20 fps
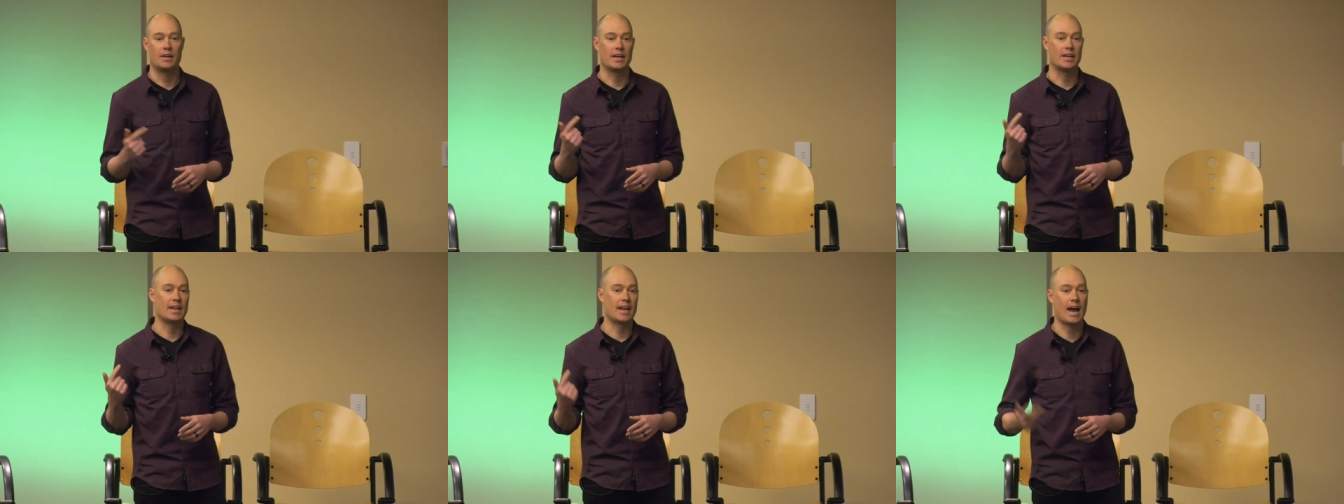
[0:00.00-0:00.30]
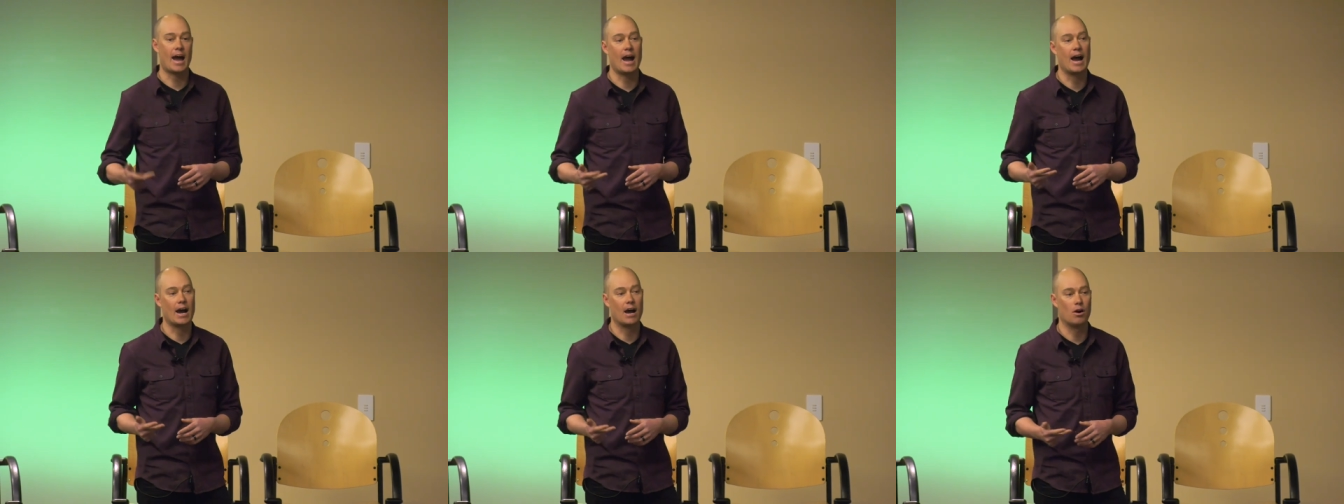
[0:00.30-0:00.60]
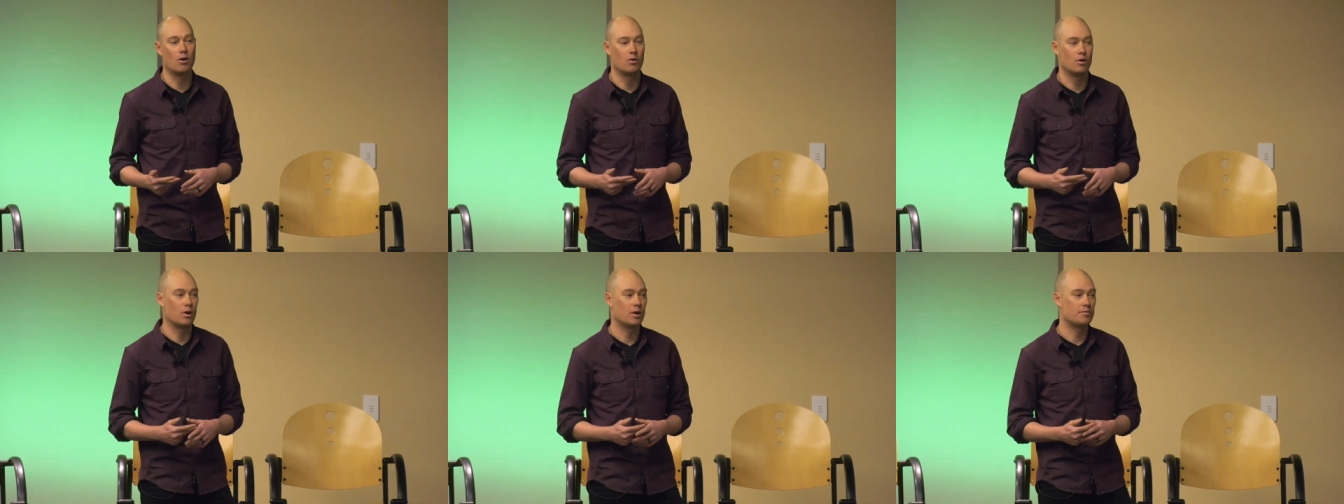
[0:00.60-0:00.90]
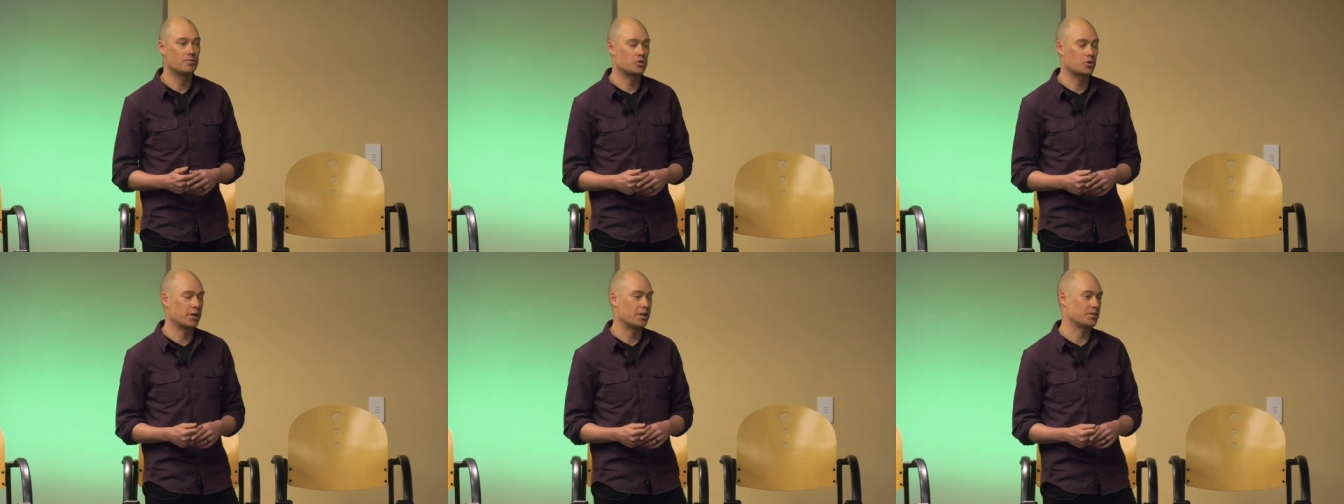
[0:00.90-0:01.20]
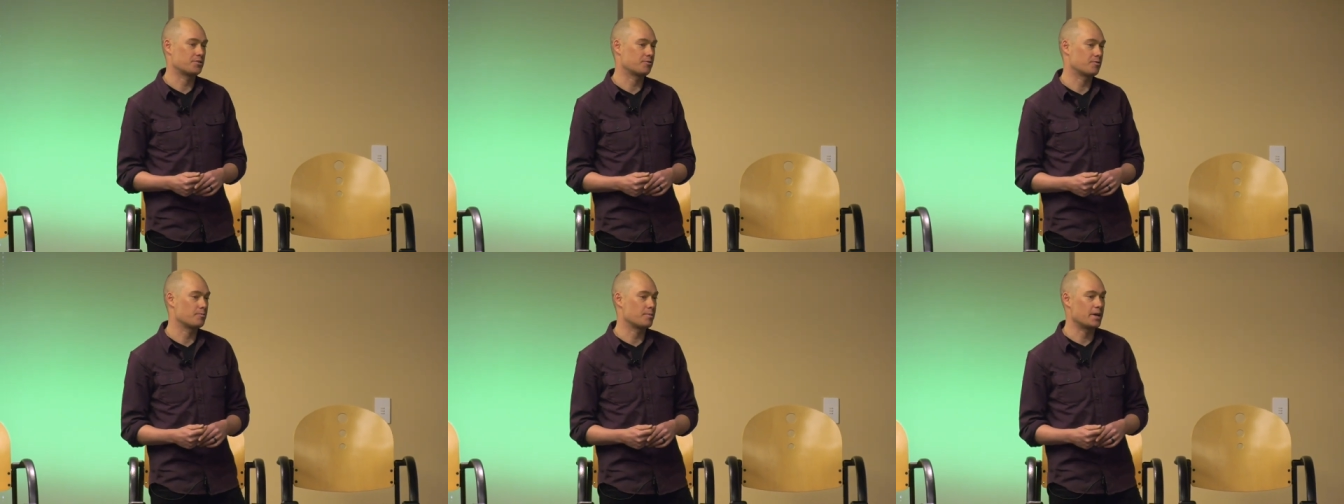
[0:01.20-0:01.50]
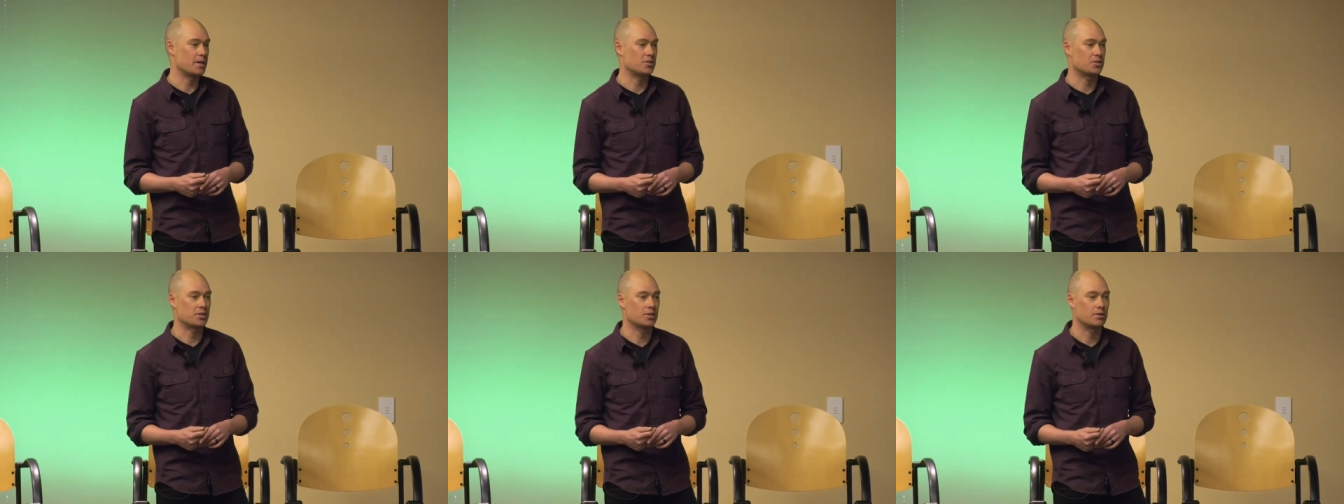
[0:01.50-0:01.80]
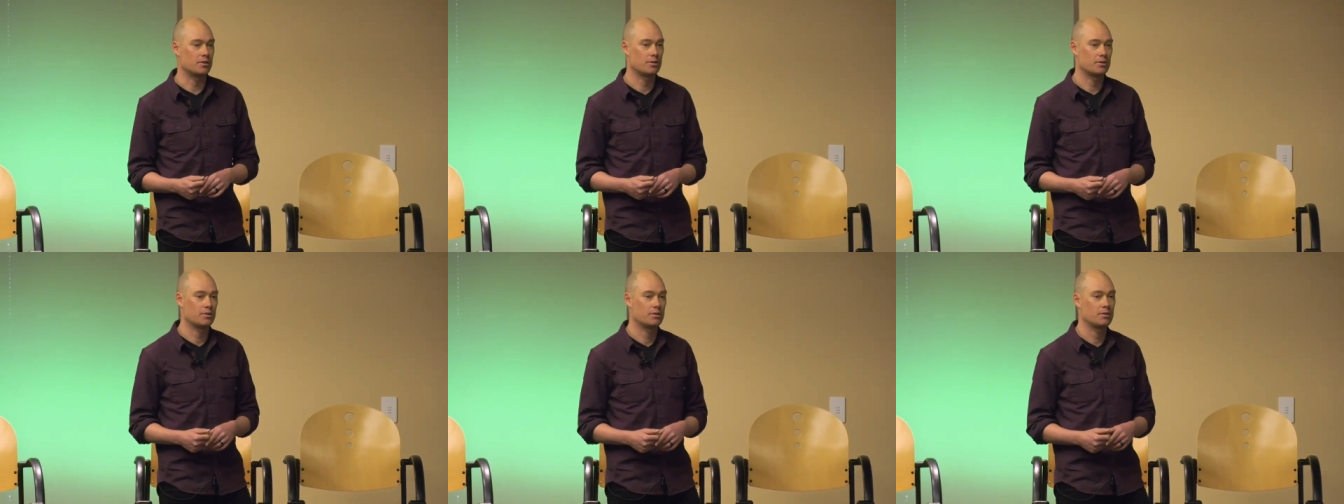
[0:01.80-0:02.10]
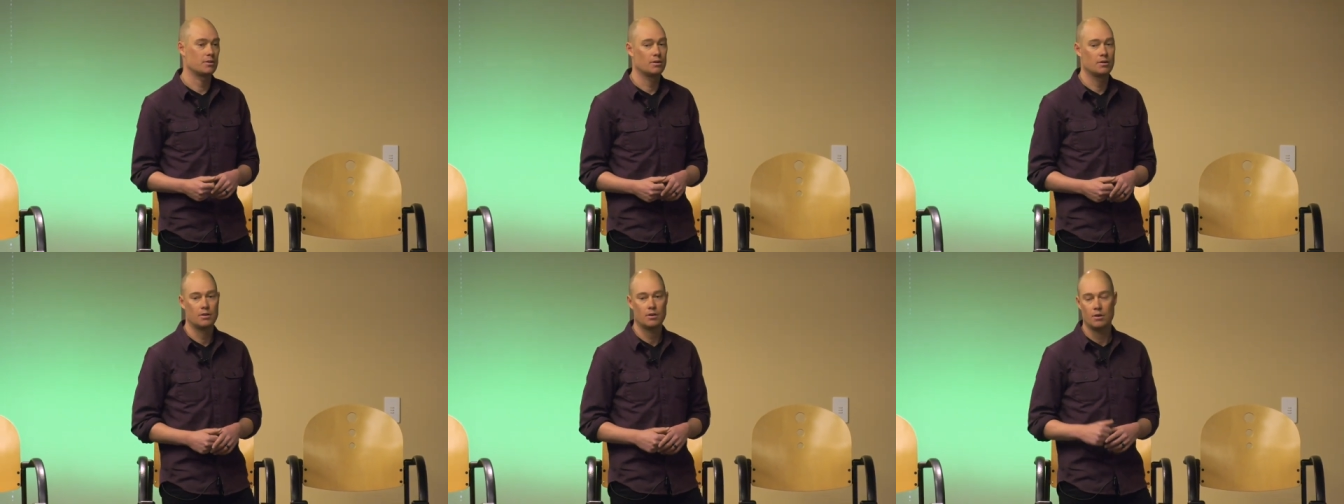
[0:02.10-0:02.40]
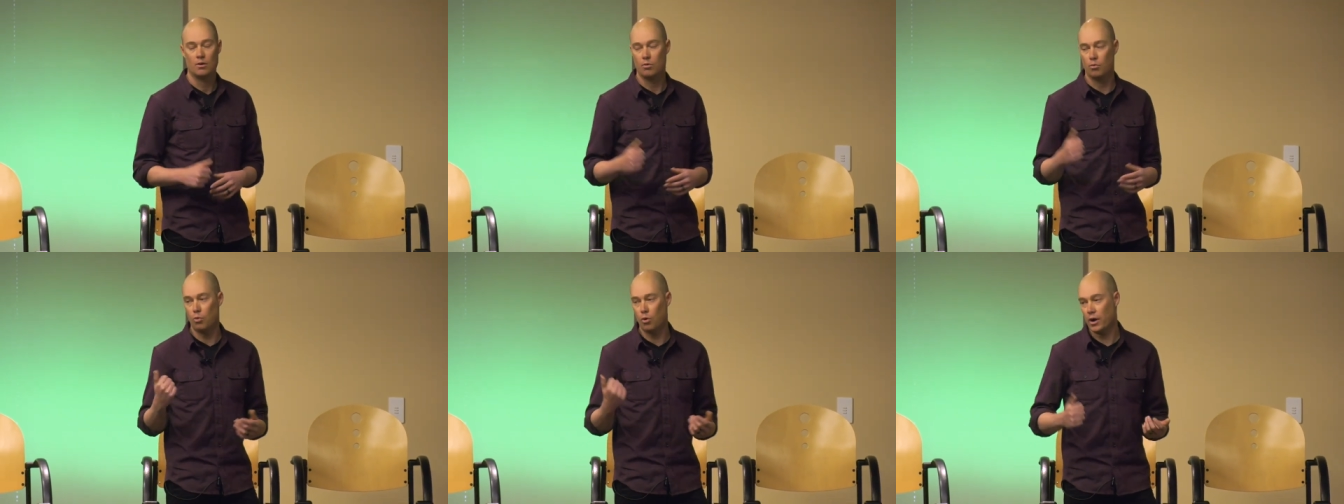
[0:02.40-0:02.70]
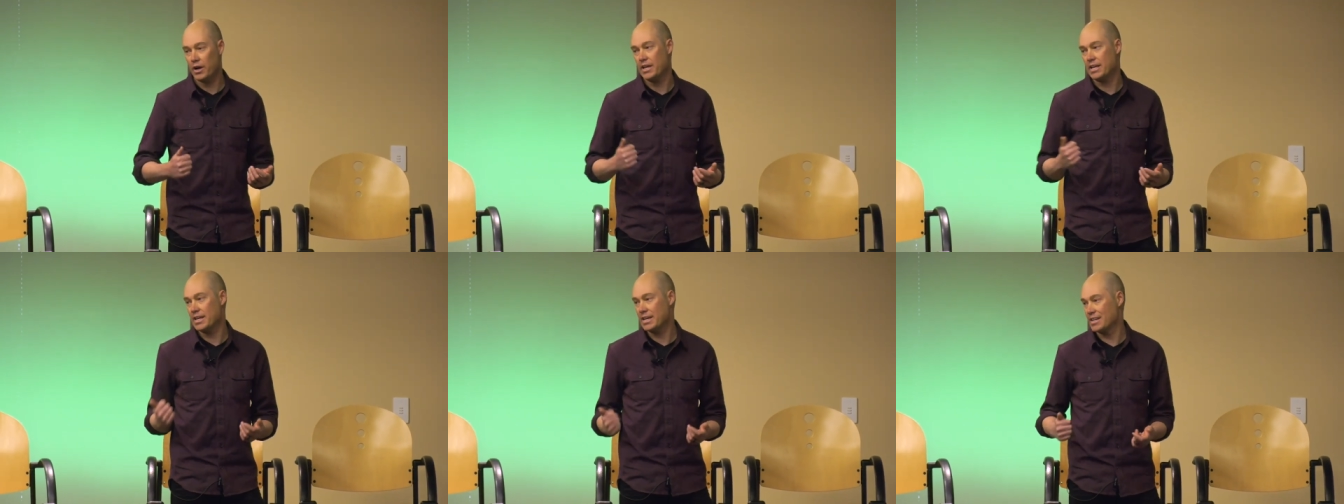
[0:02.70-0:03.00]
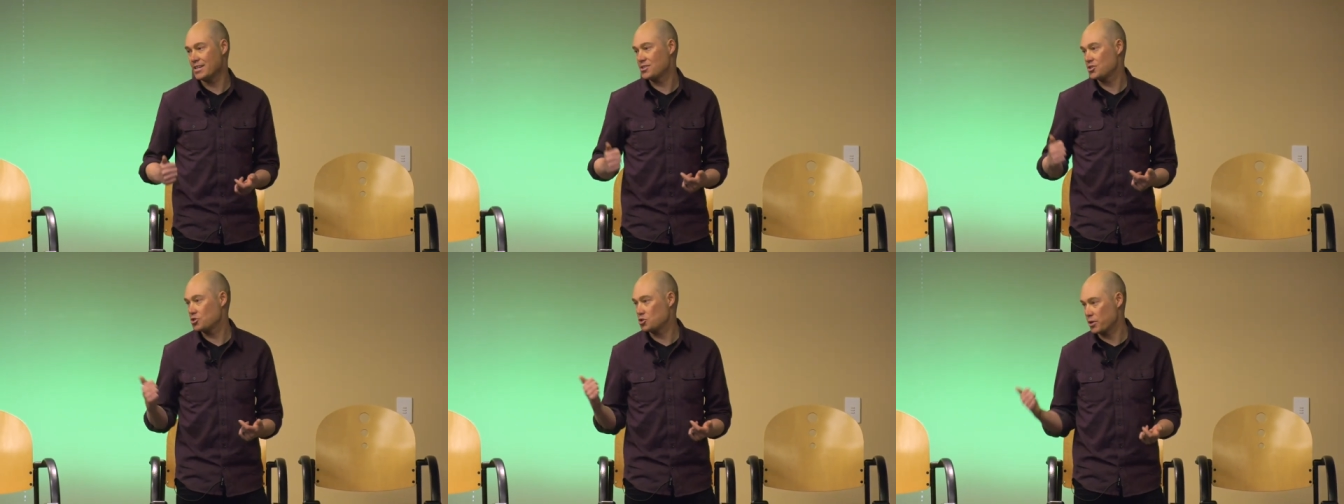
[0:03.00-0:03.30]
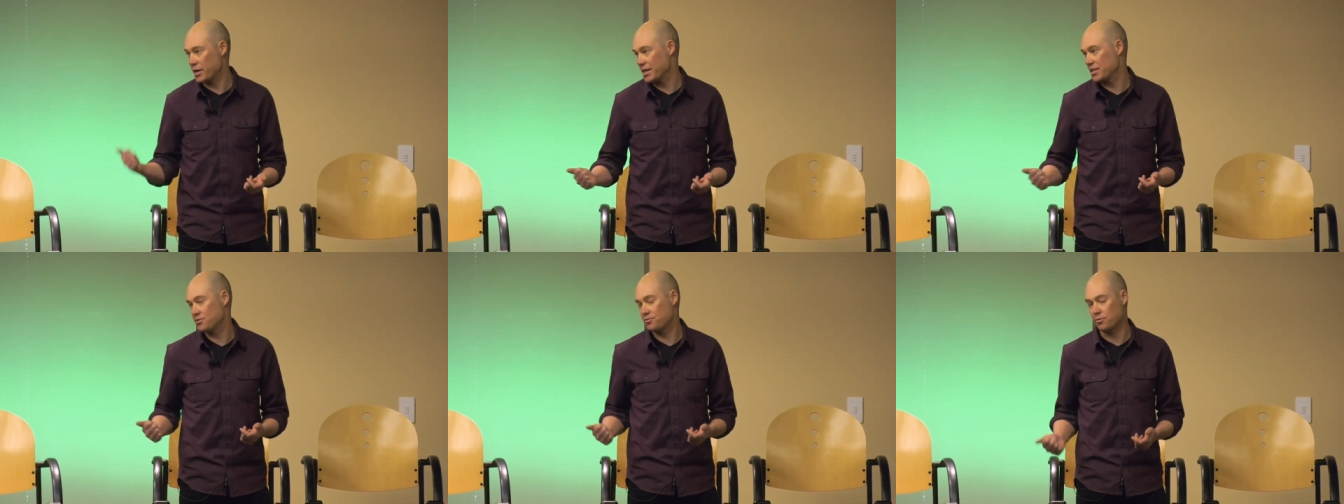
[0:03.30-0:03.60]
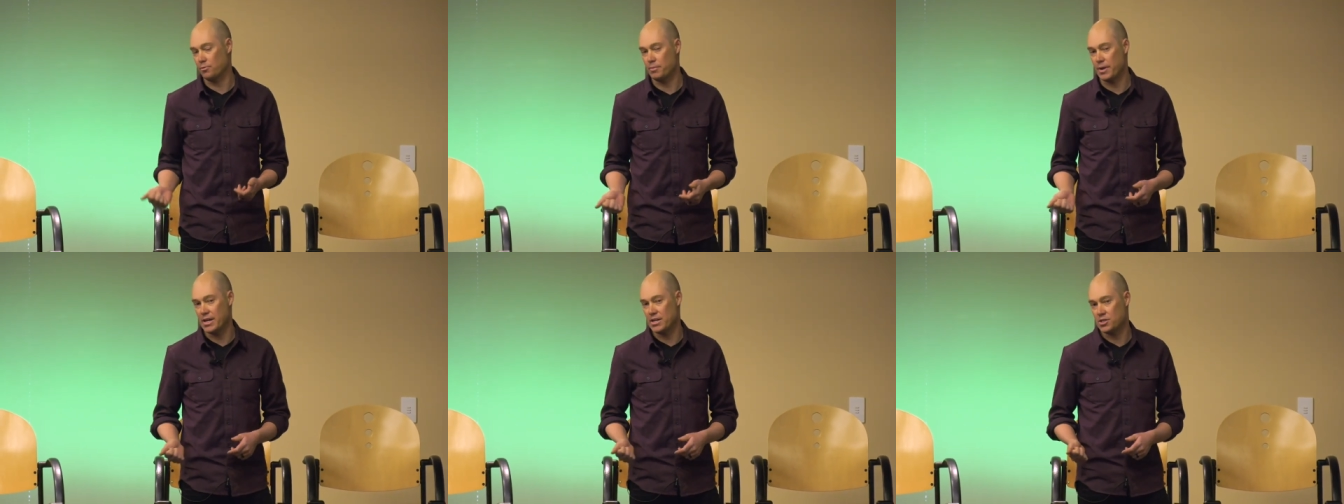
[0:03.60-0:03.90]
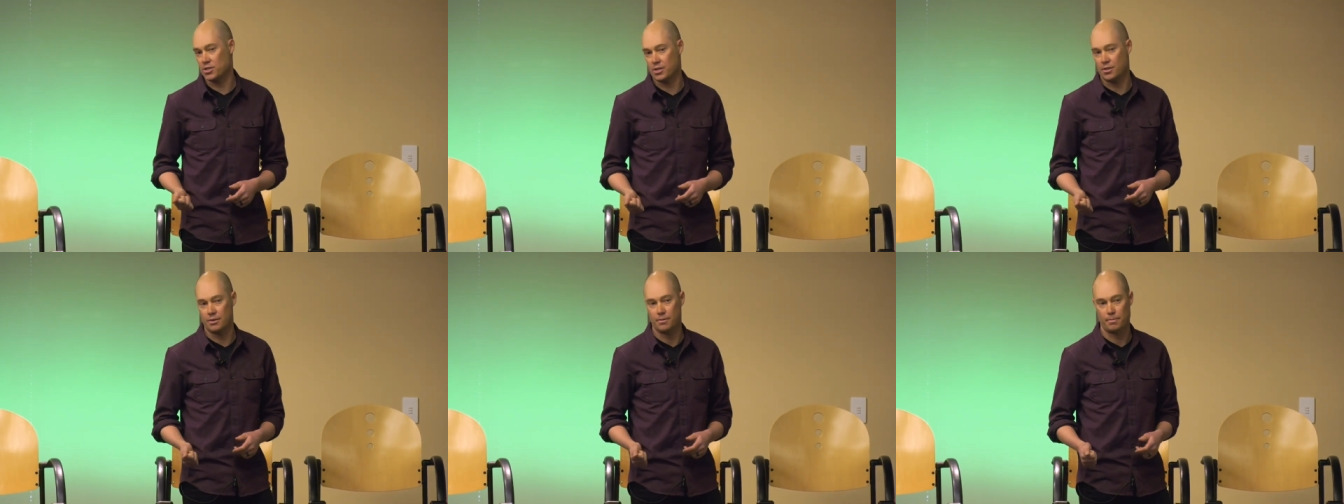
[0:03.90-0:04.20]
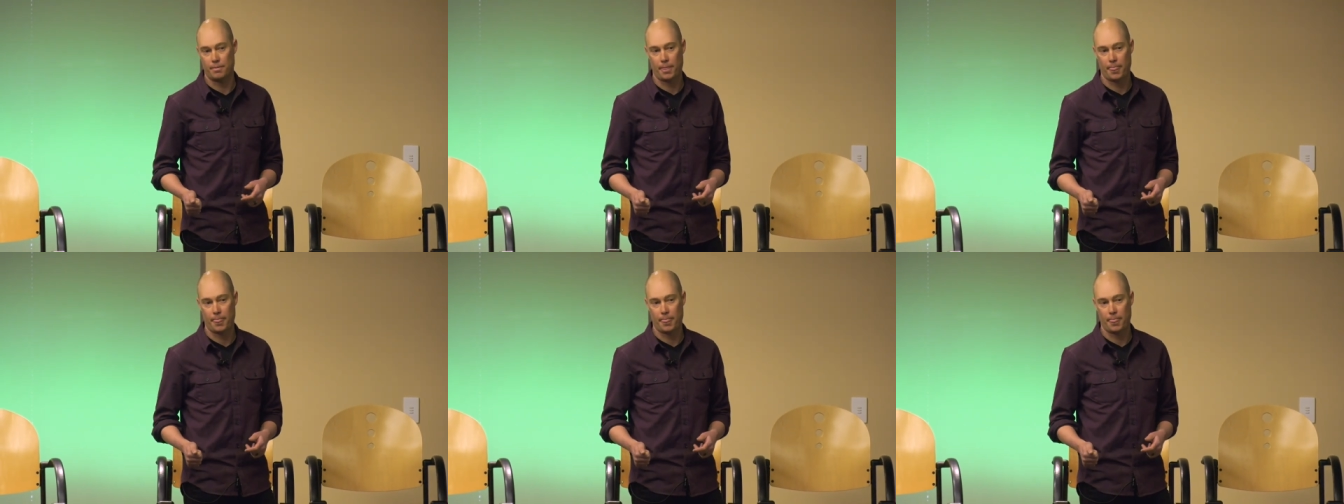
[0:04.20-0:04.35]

and how of transformation. What is transformation?